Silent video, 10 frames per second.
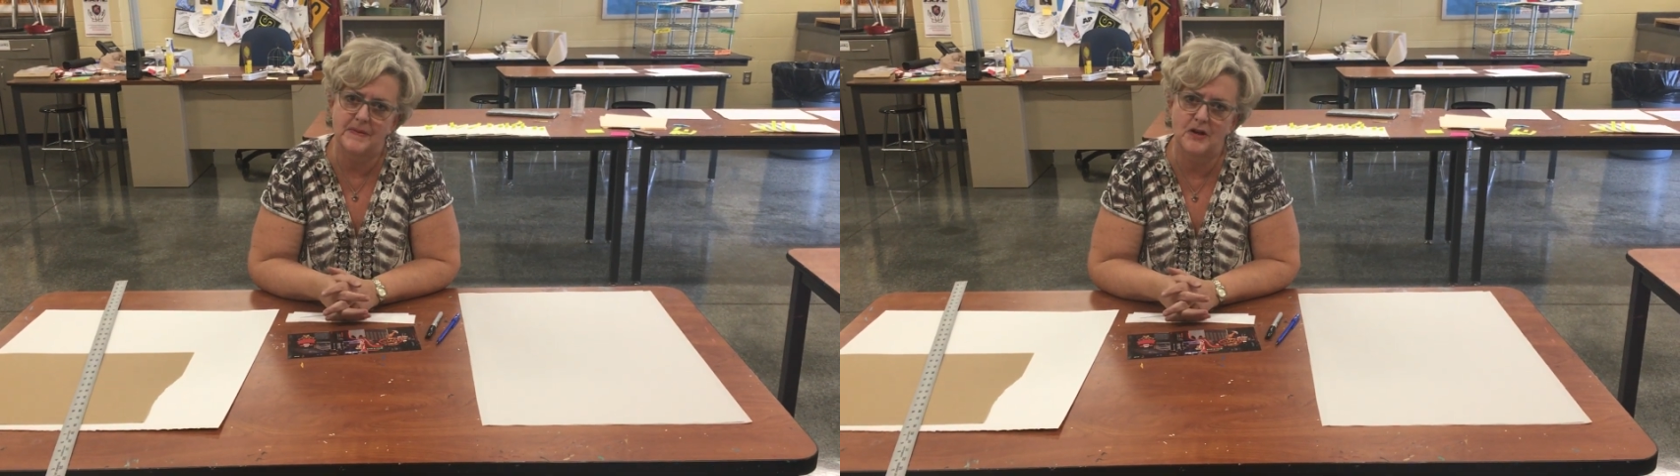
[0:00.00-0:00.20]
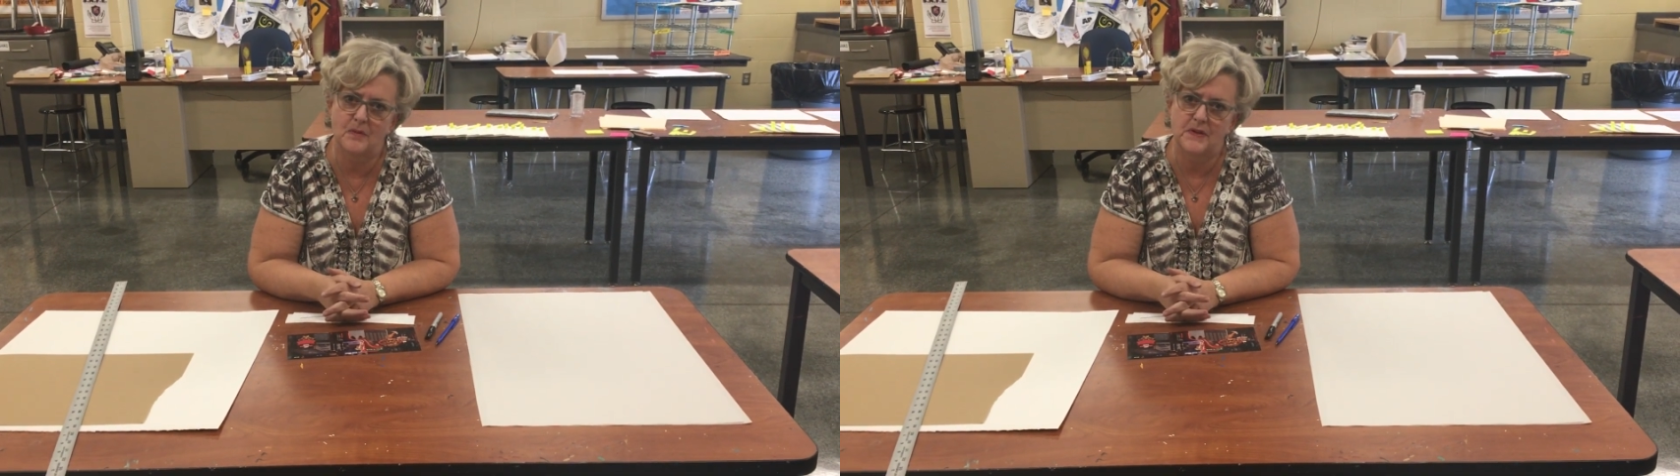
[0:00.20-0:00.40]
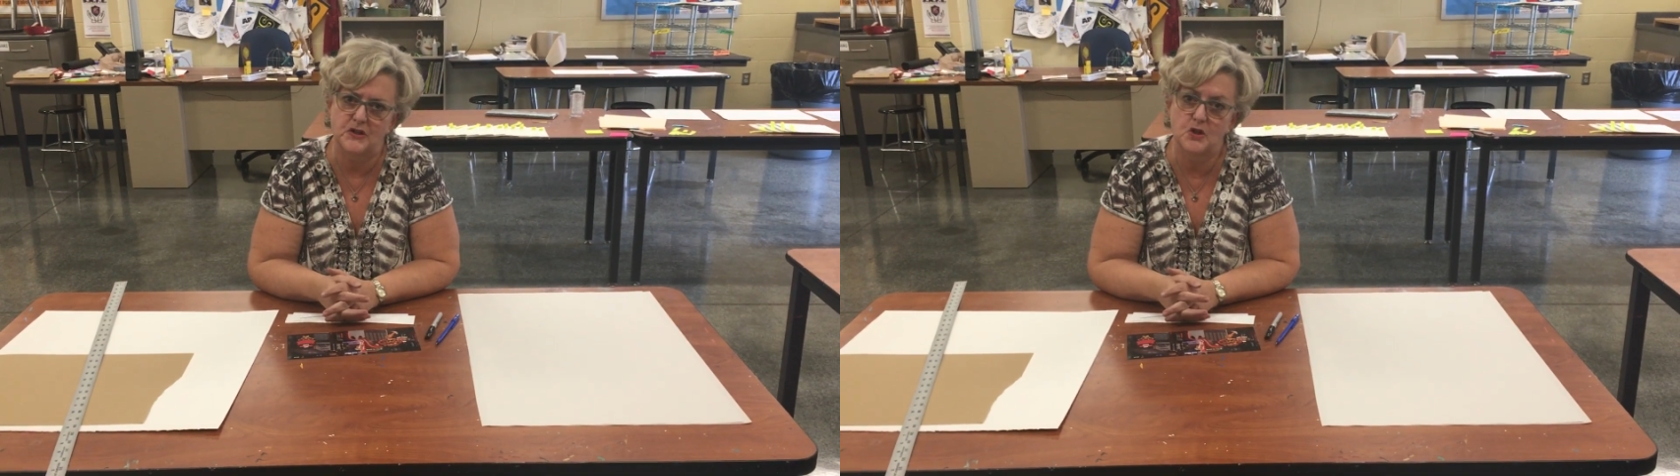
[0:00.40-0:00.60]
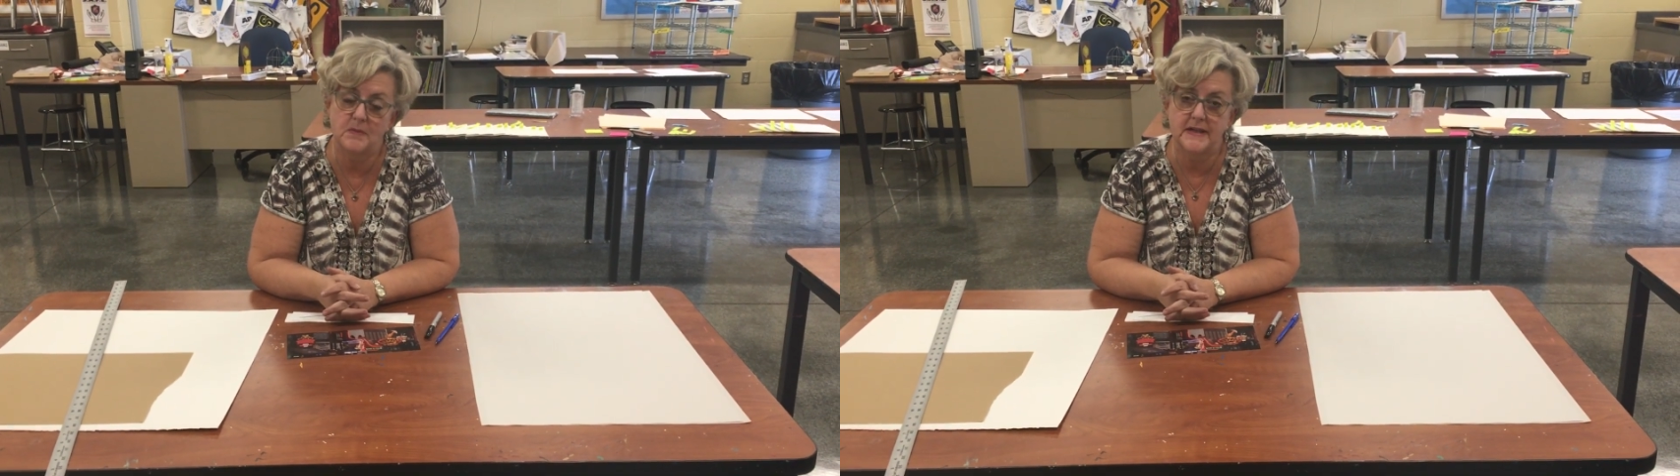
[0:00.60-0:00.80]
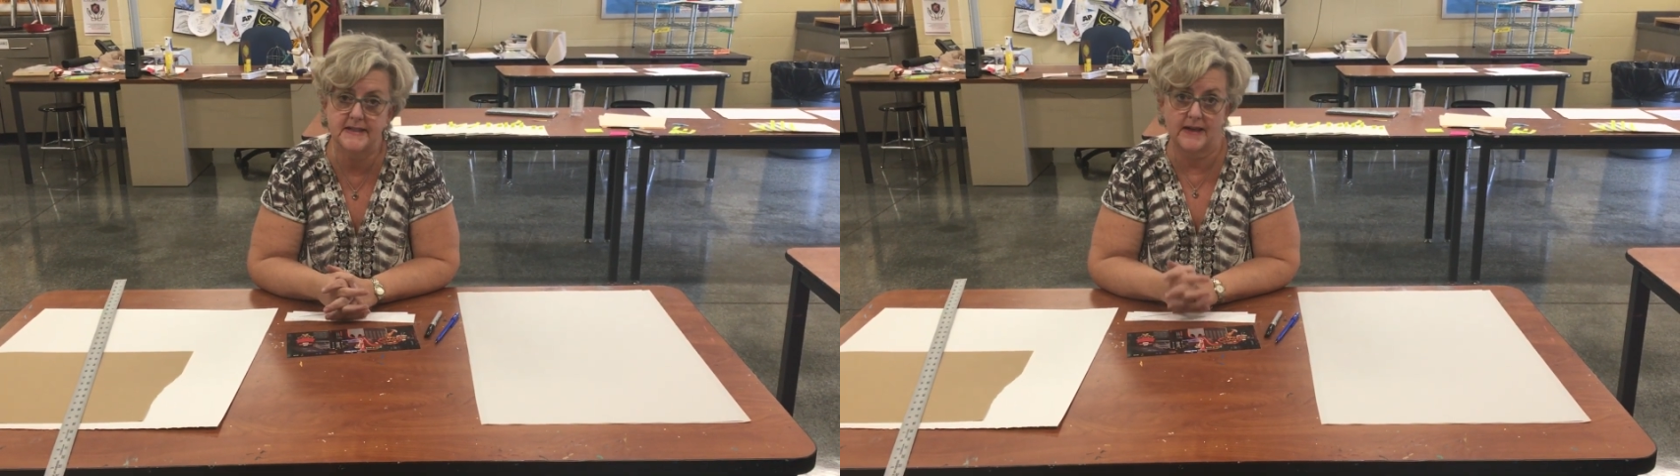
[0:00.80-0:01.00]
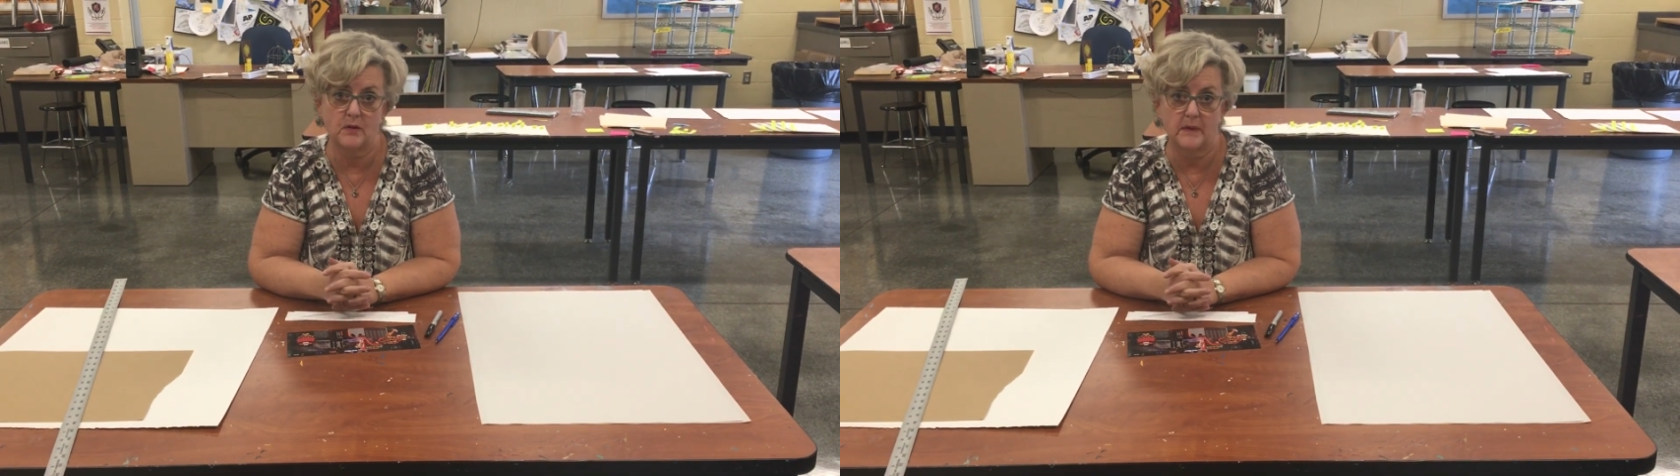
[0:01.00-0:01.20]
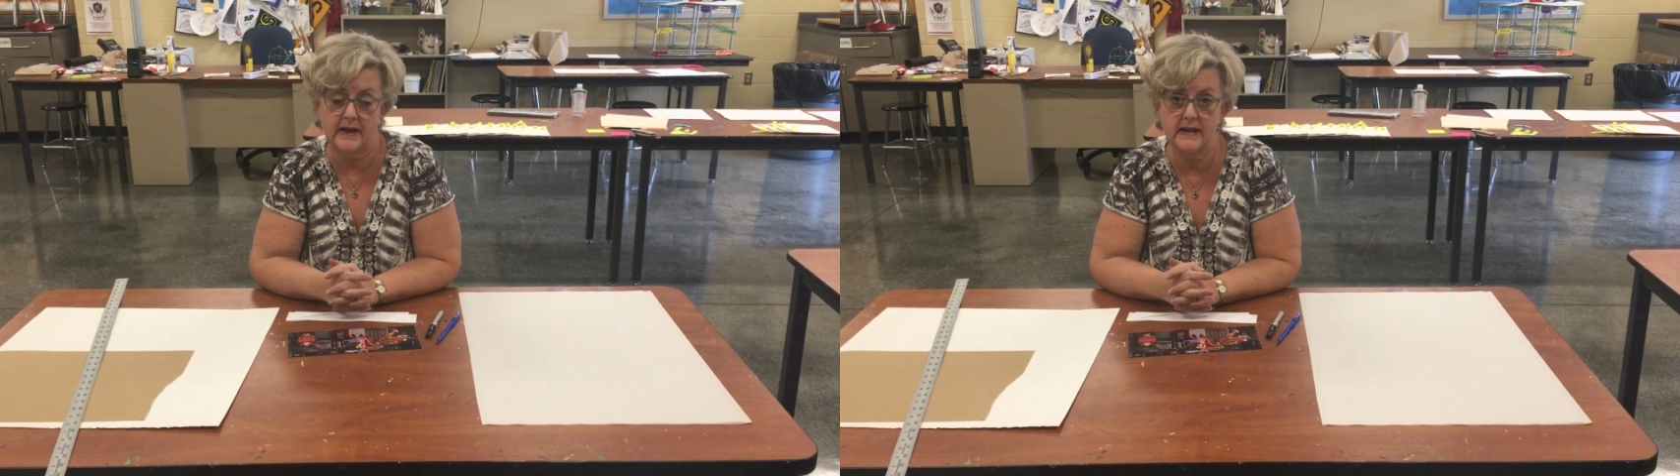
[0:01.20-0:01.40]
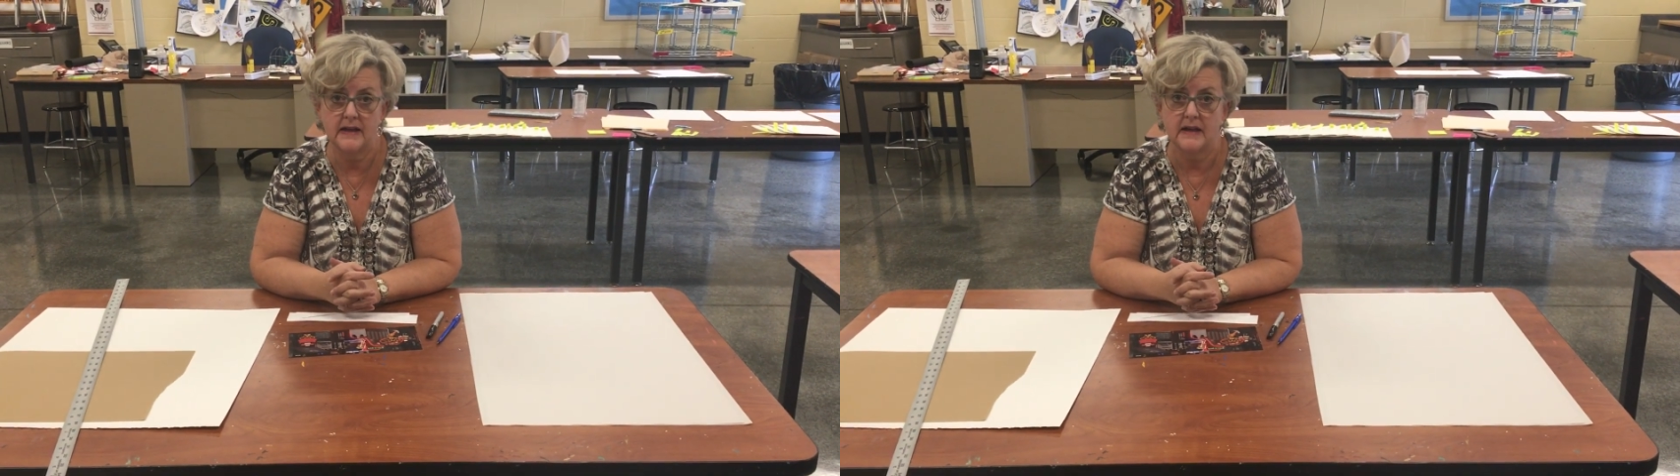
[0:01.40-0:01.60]
here with a two-minute
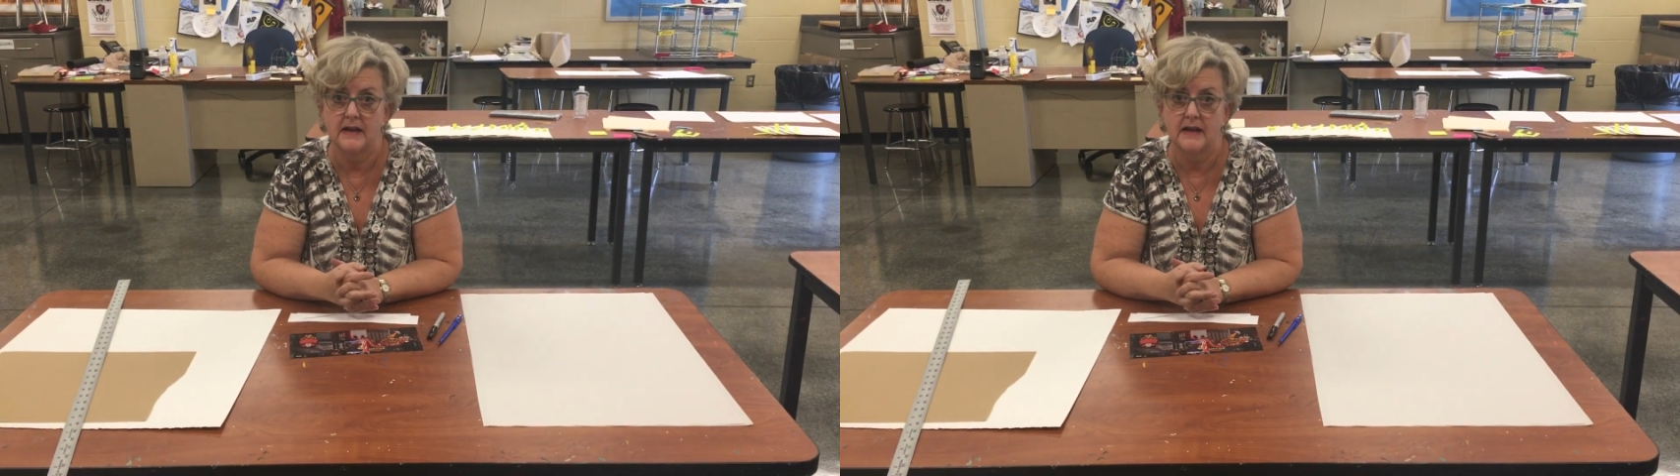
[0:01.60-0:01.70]
takeaway.